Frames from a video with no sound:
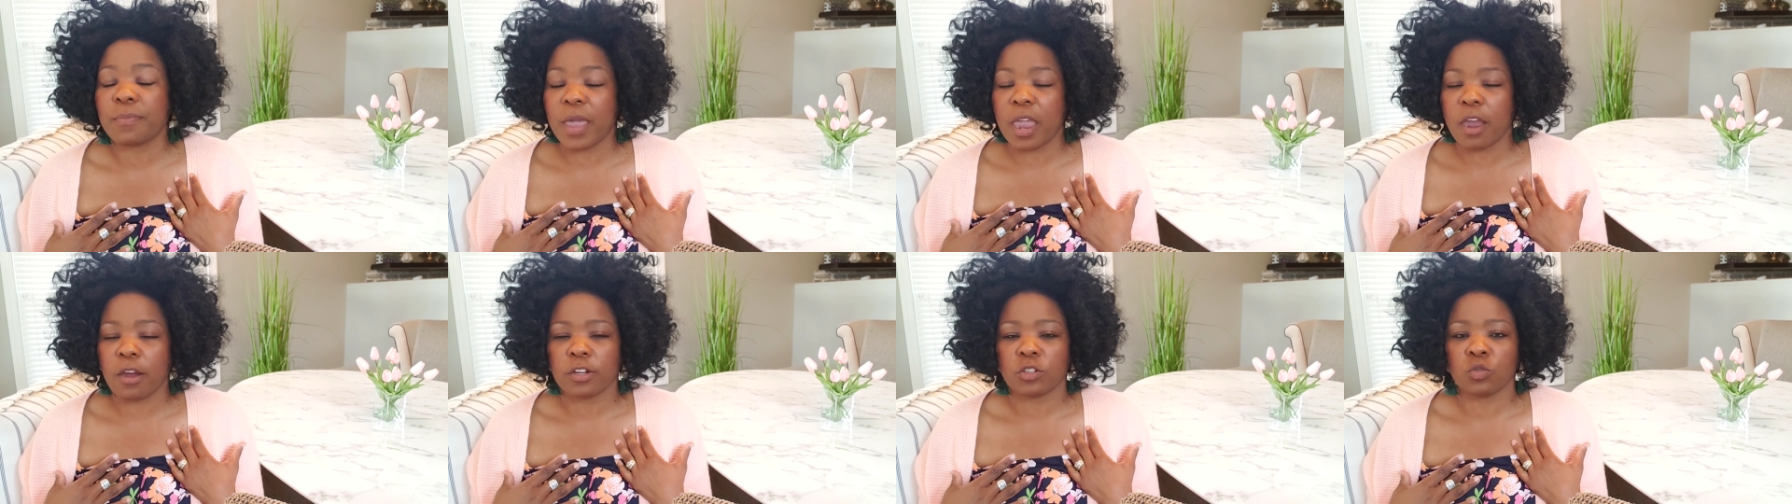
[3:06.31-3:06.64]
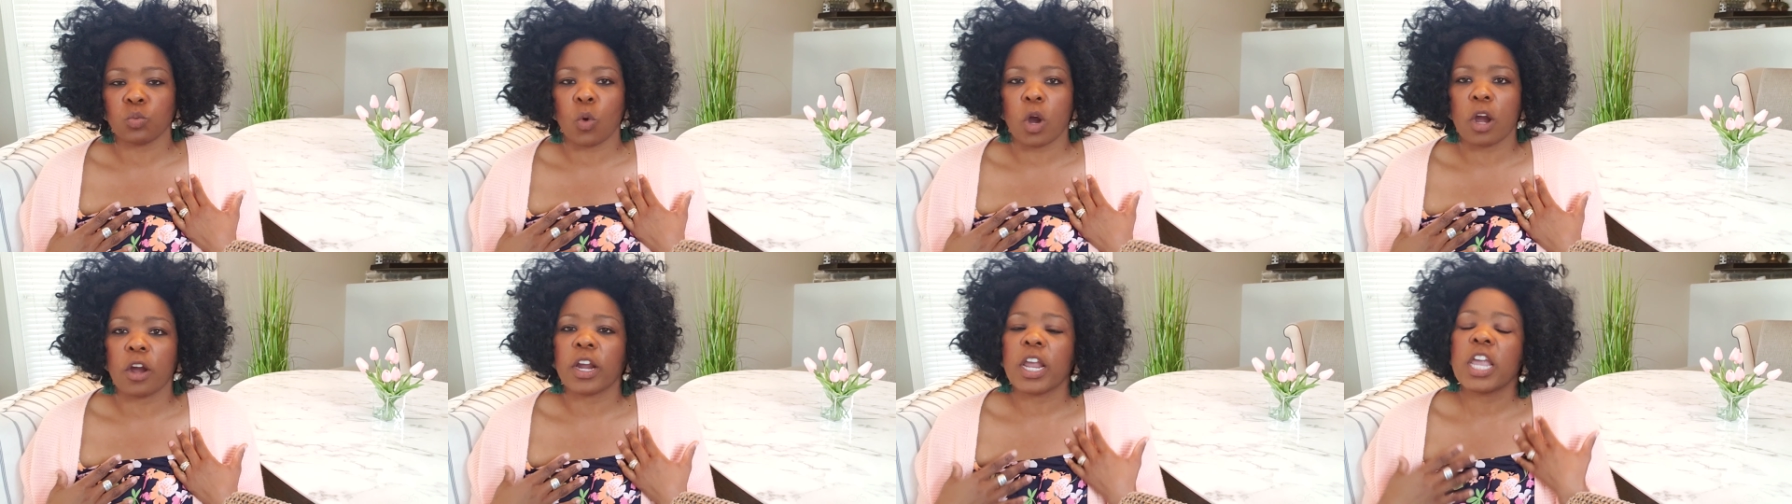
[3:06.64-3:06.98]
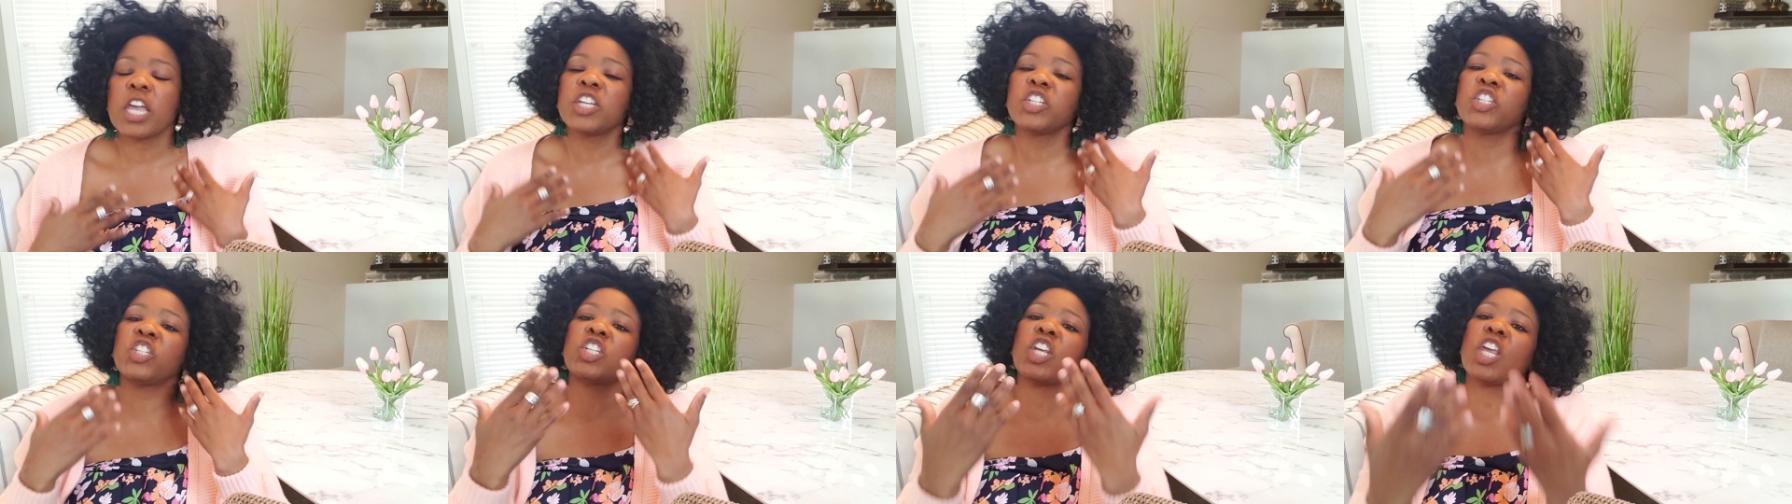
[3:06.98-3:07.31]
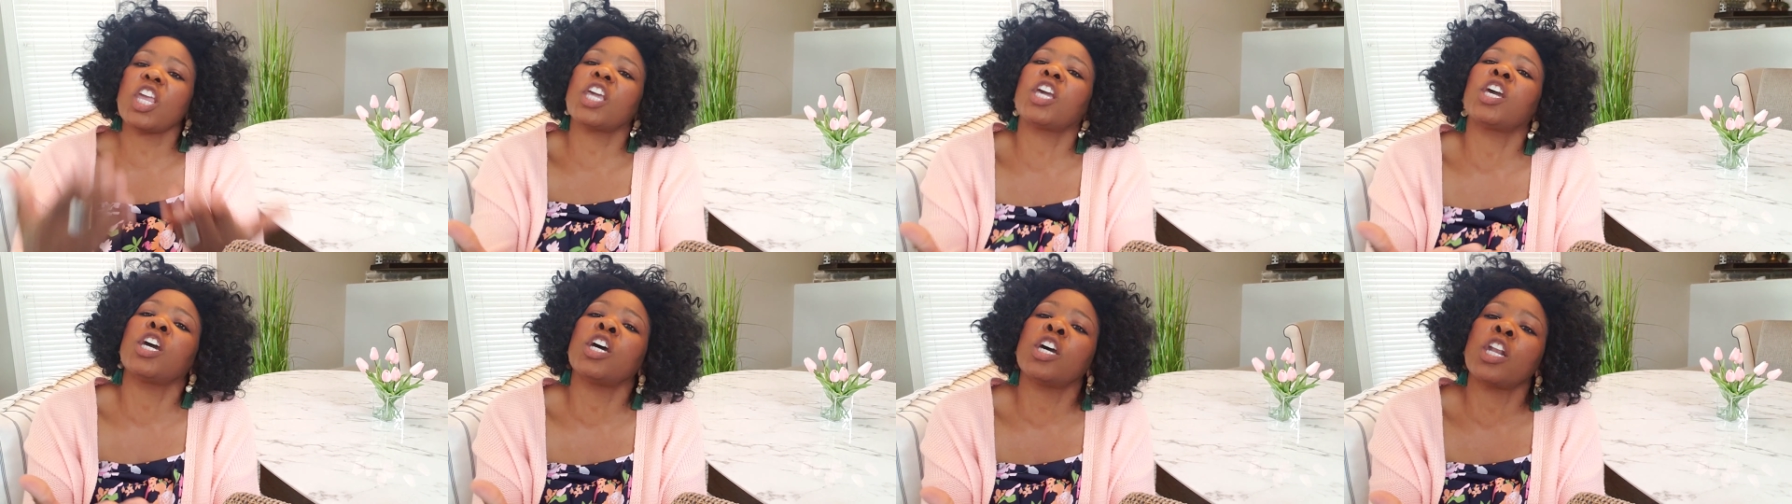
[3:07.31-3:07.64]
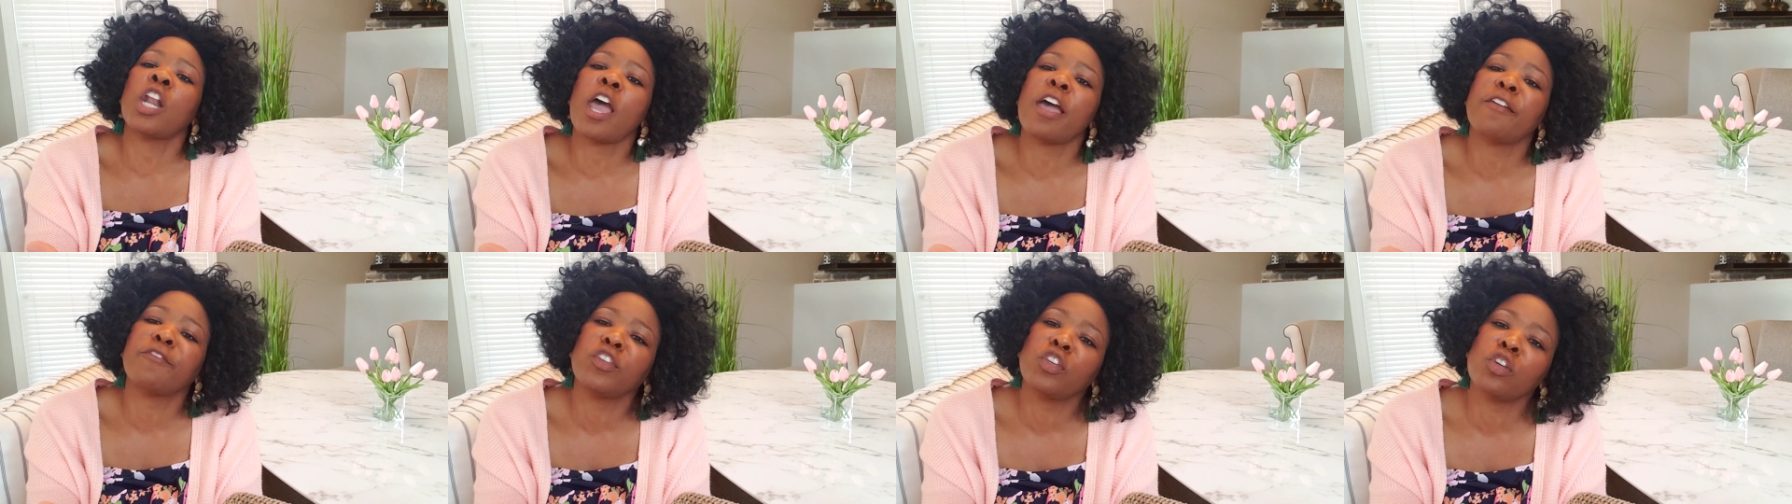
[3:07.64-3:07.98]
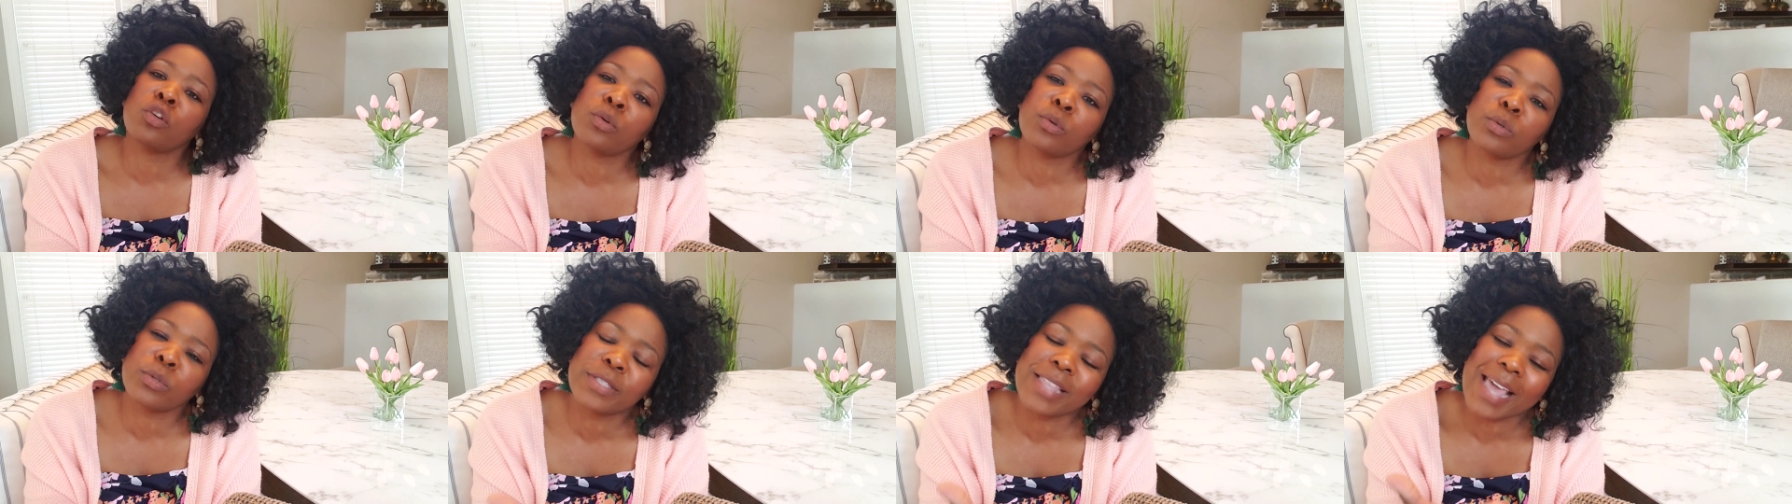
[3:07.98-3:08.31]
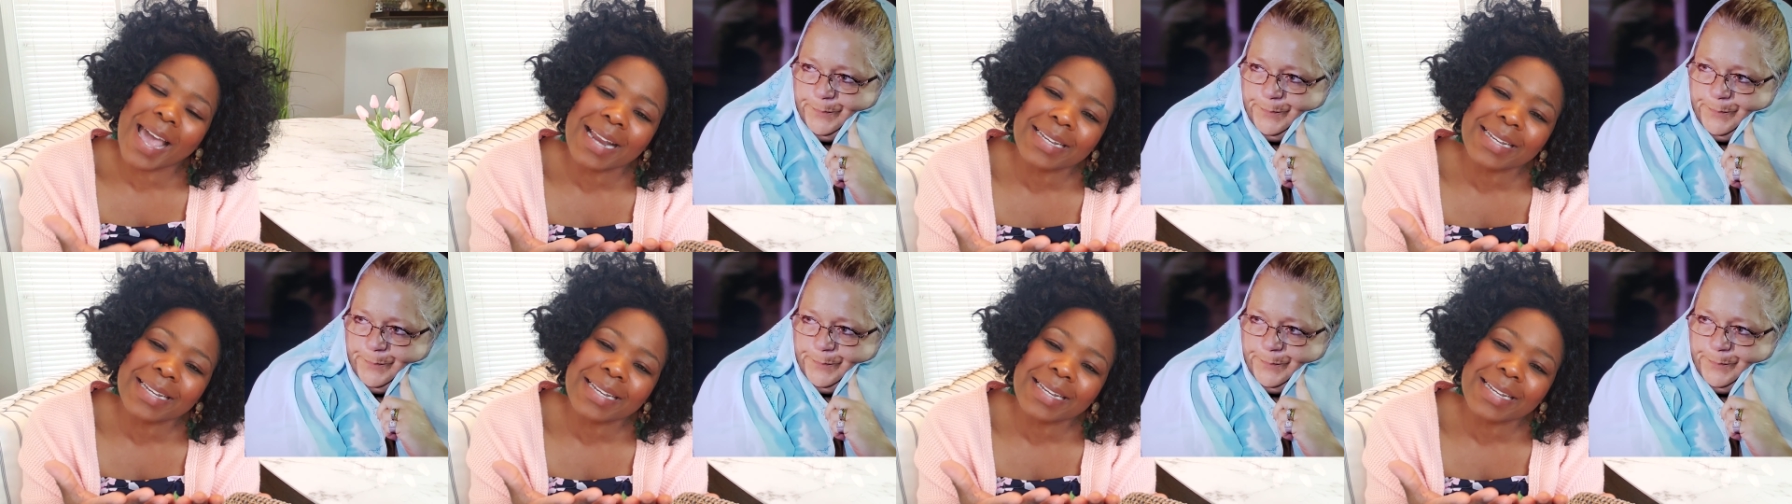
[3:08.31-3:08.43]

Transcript: marriage work? She could have used